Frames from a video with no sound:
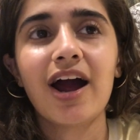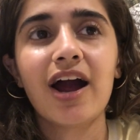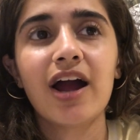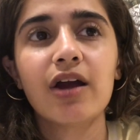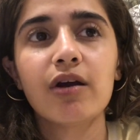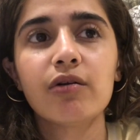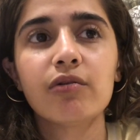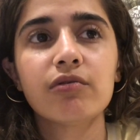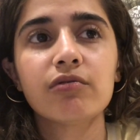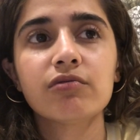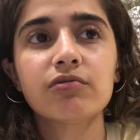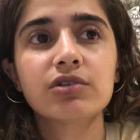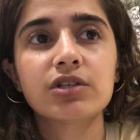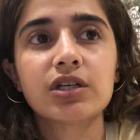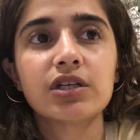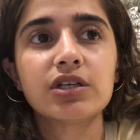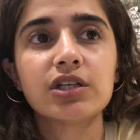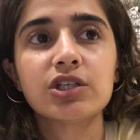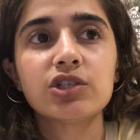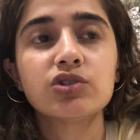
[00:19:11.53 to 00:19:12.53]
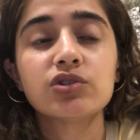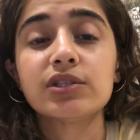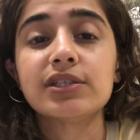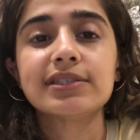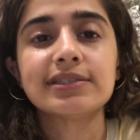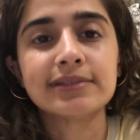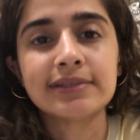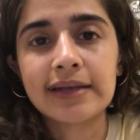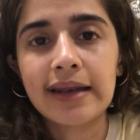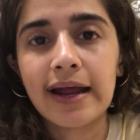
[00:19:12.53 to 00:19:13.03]
I turned into
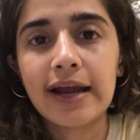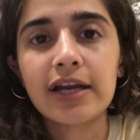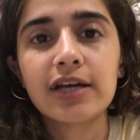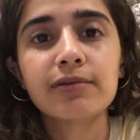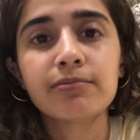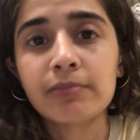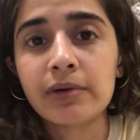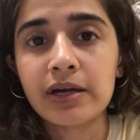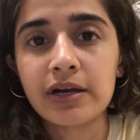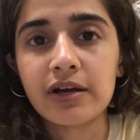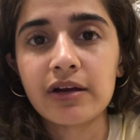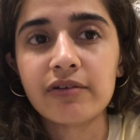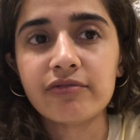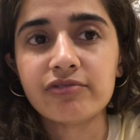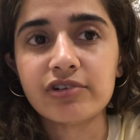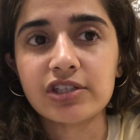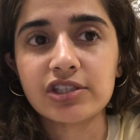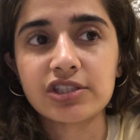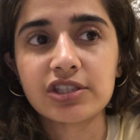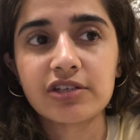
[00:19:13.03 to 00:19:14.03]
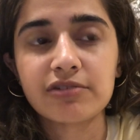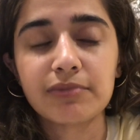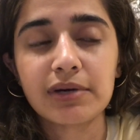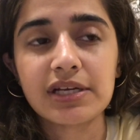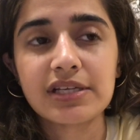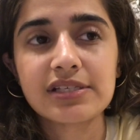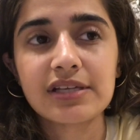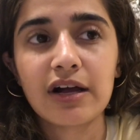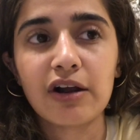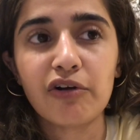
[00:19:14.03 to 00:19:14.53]
this nightmare version of
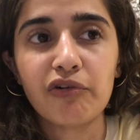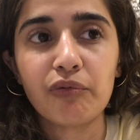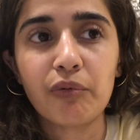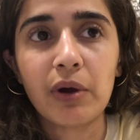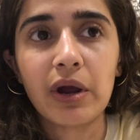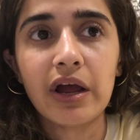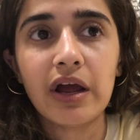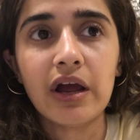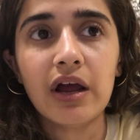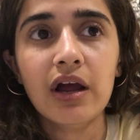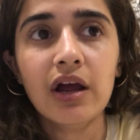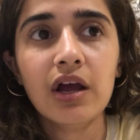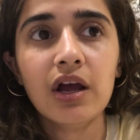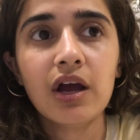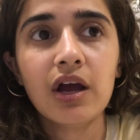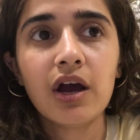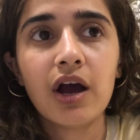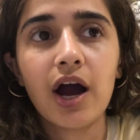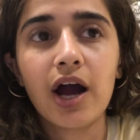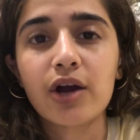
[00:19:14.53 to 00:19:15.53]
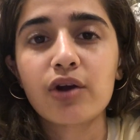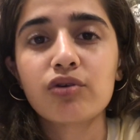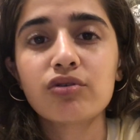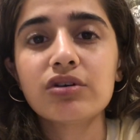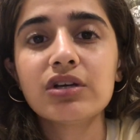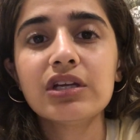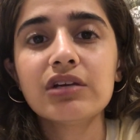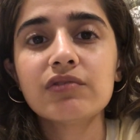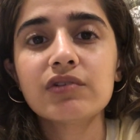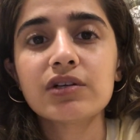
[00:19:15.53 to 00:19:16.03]
myself where I
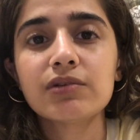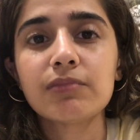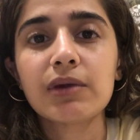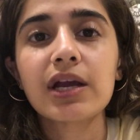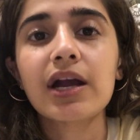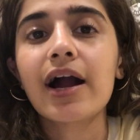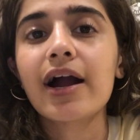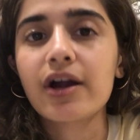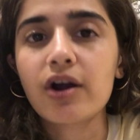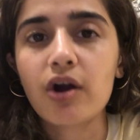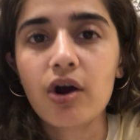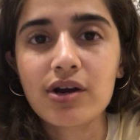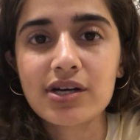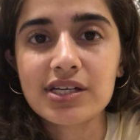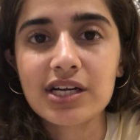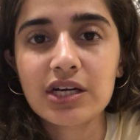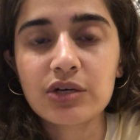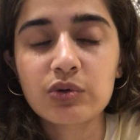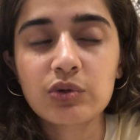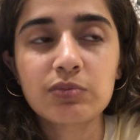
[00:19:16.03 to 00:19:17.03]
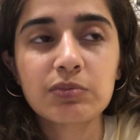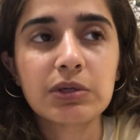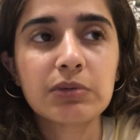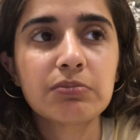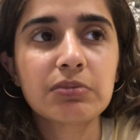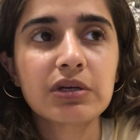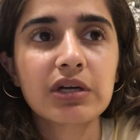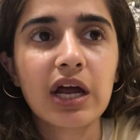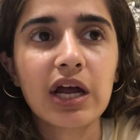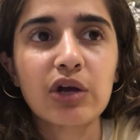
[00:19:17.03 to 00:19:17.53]
couldn't even make eye contact with
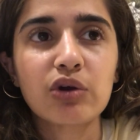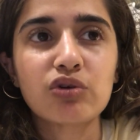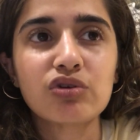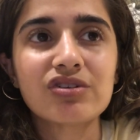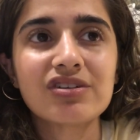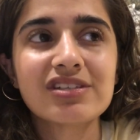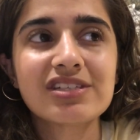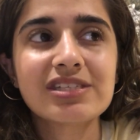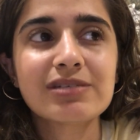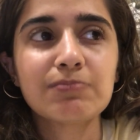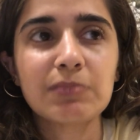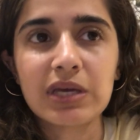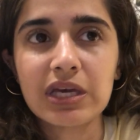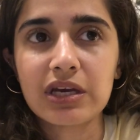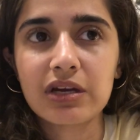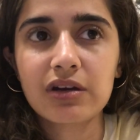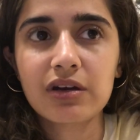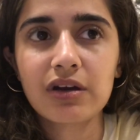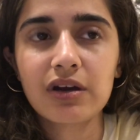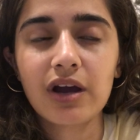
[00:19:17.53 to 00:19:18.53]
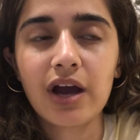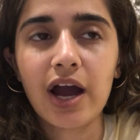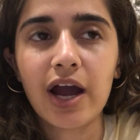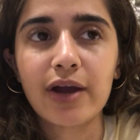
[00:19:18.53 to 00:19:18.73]
people. I couldn't speak.